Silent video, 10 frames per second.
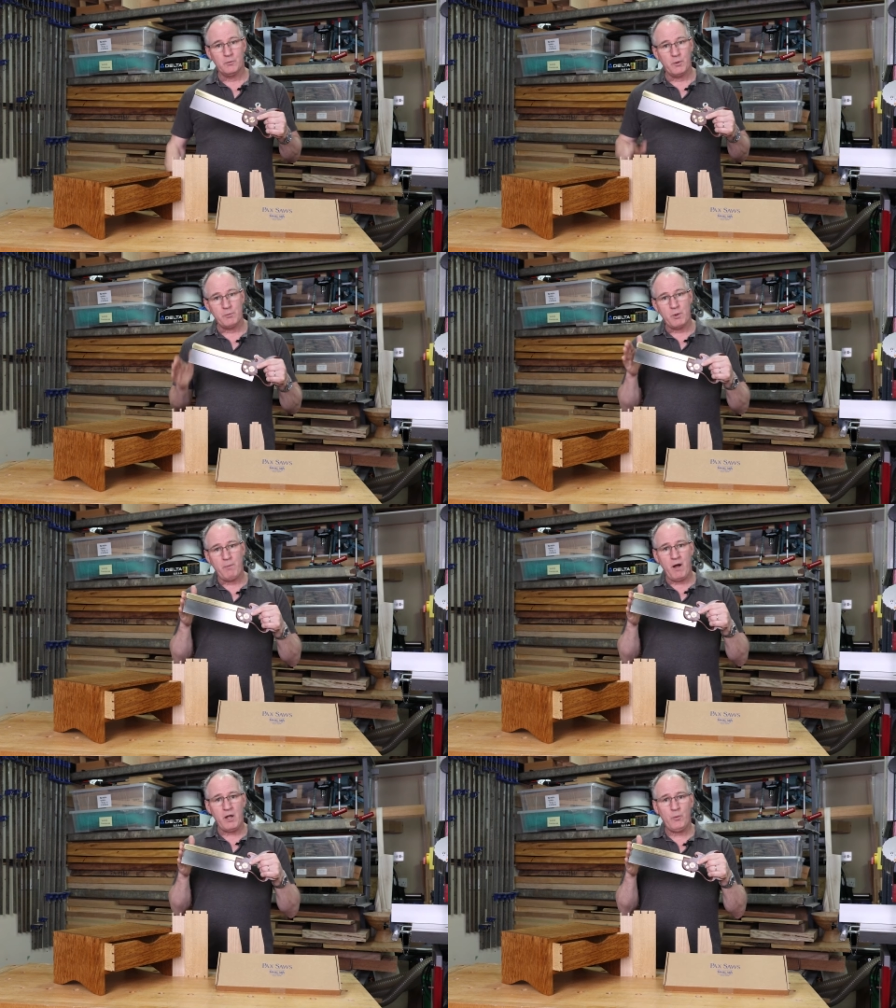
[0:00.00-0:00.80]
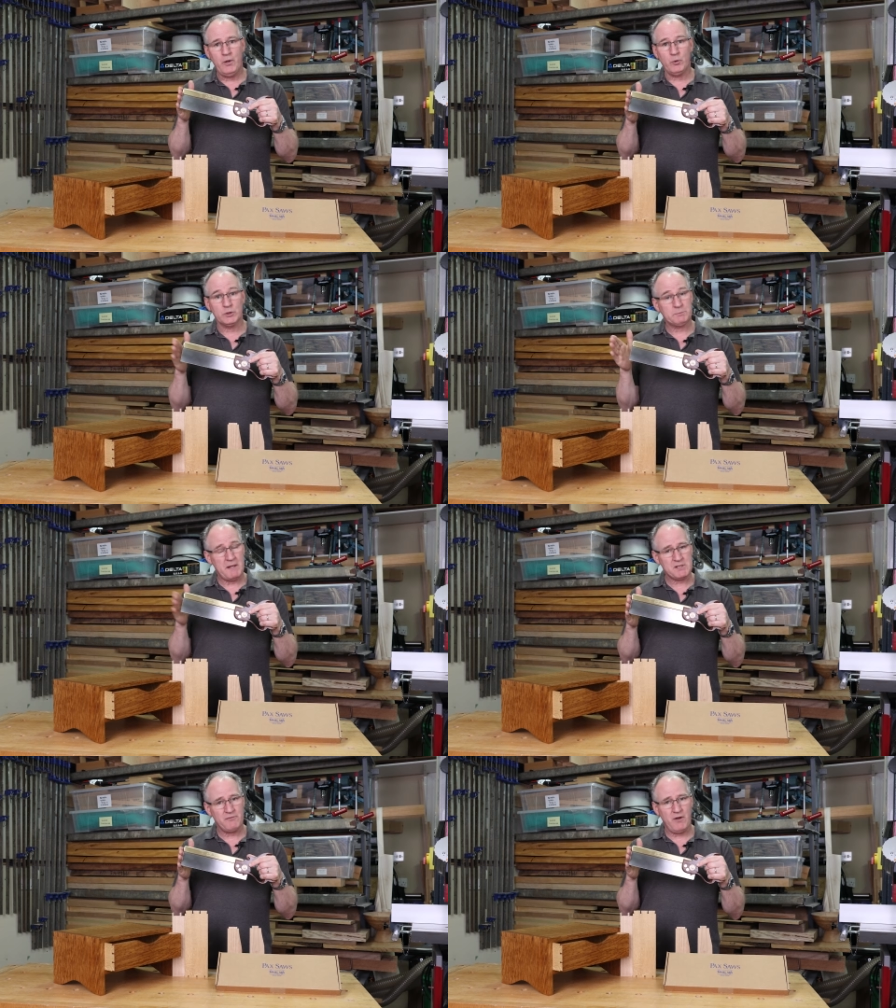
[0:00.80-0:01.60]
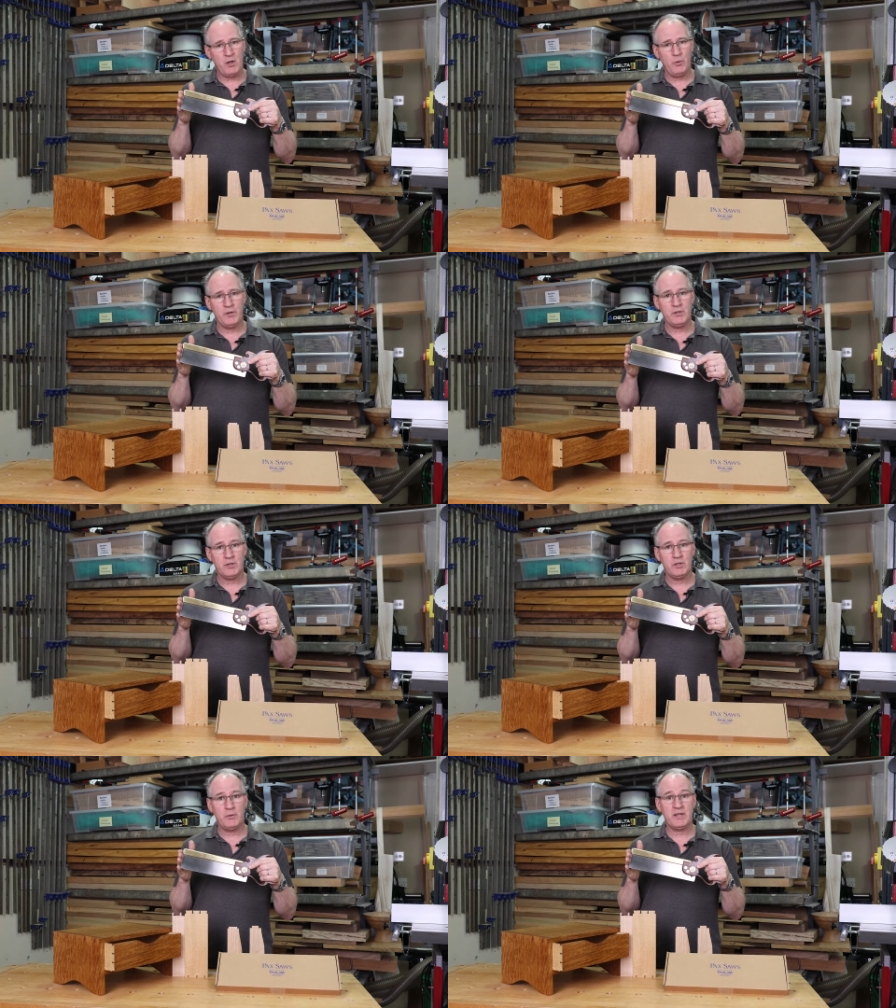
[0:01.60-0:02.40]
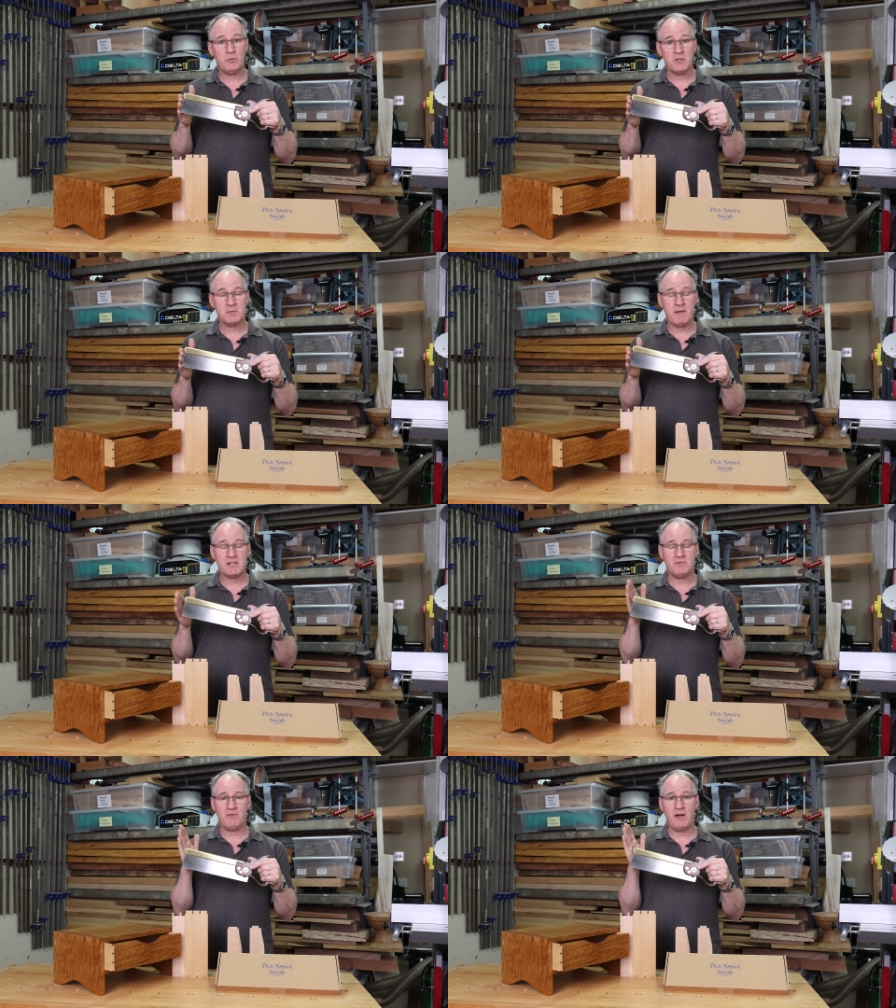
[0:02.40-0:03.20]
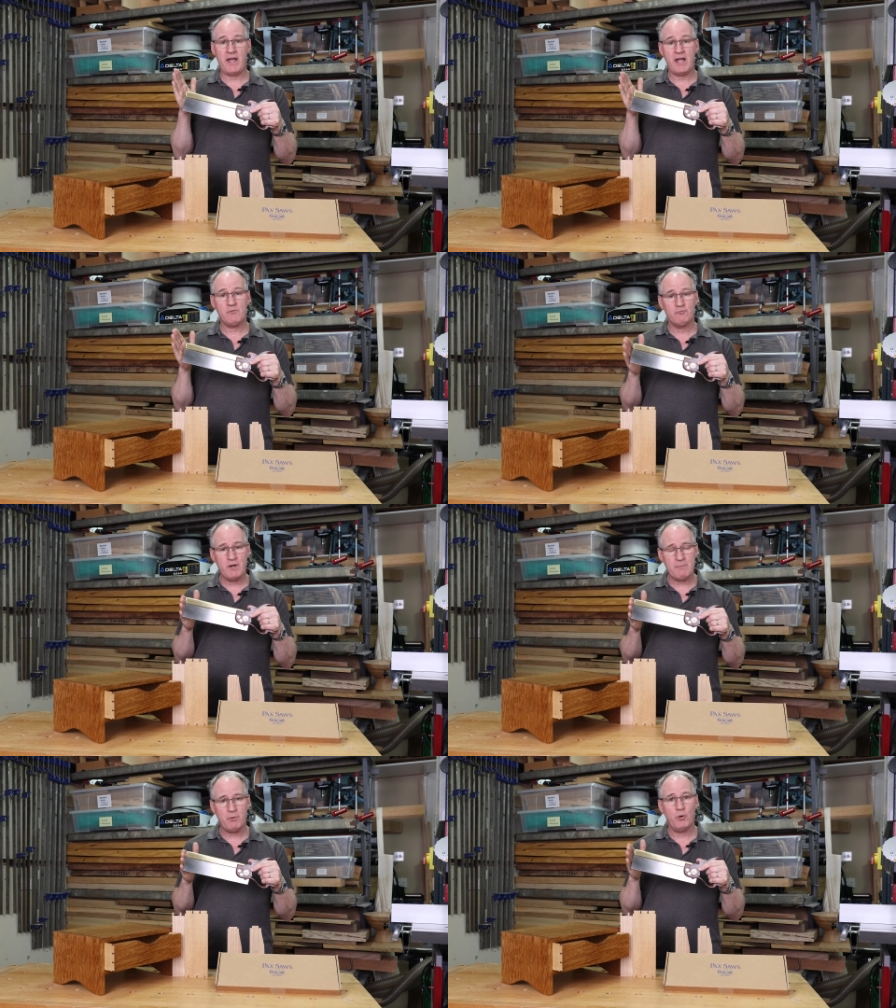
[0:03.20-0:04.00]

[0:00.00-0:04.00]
When we buy one or specify one, you either want to specify a rip